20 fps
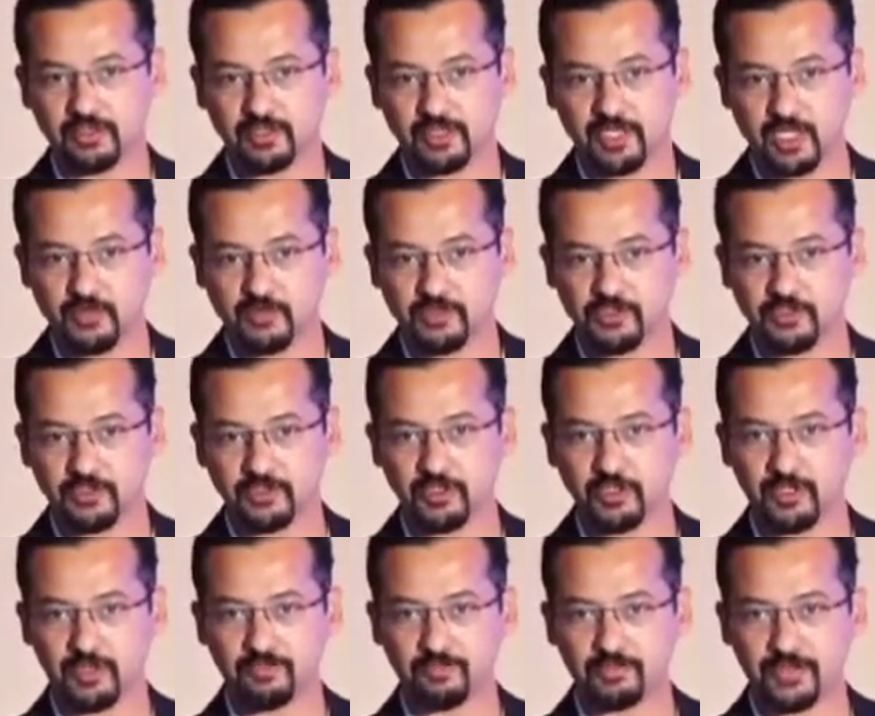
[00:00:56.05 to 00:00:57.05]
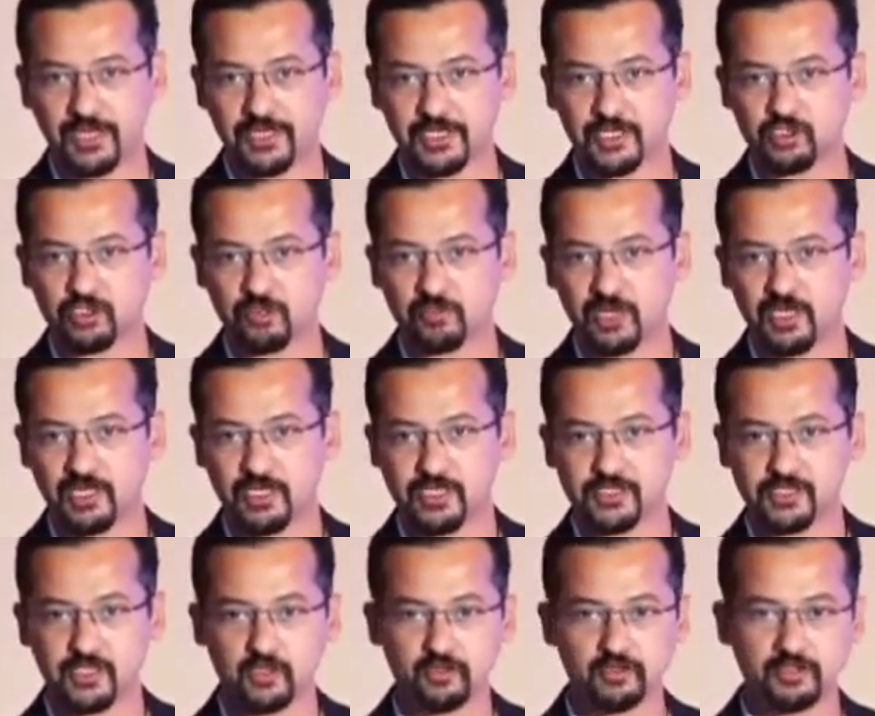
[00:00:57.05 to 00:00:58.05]
relevant to your practice of
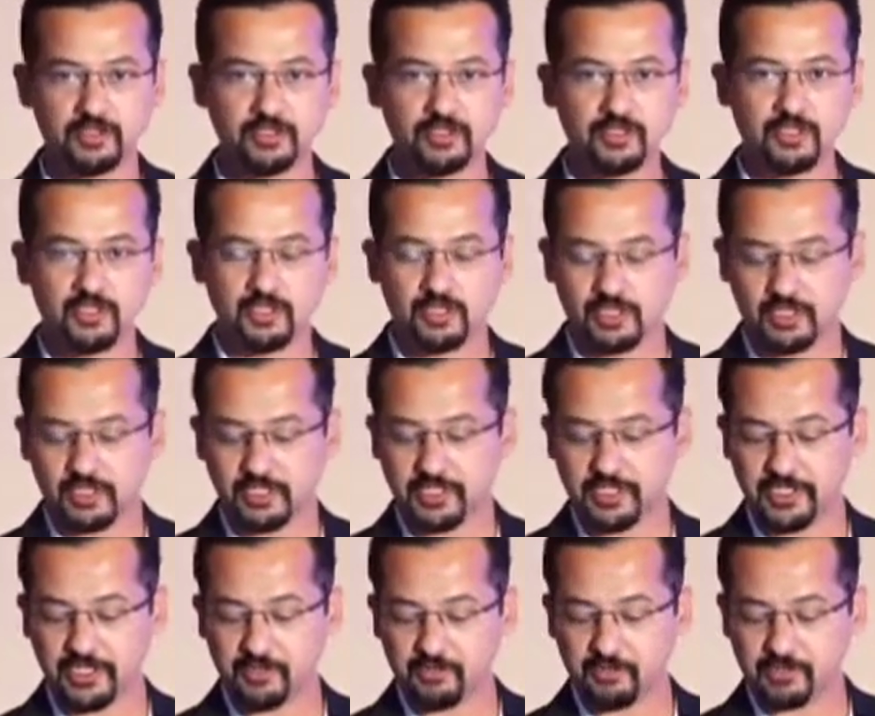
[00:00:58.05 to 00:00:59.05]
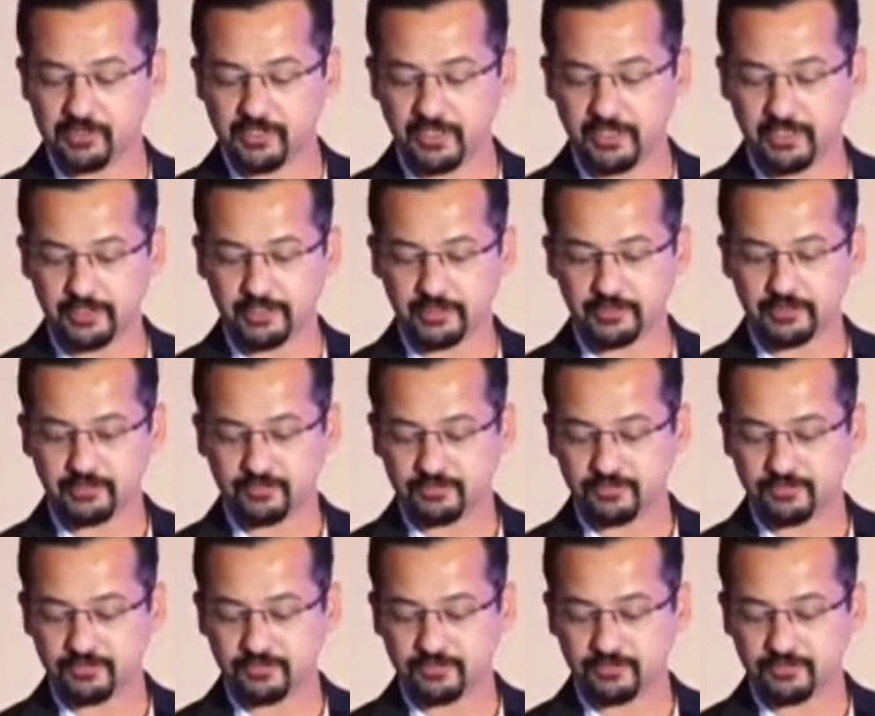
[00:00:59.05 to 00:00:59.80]
ultrasound in the Indian scenario.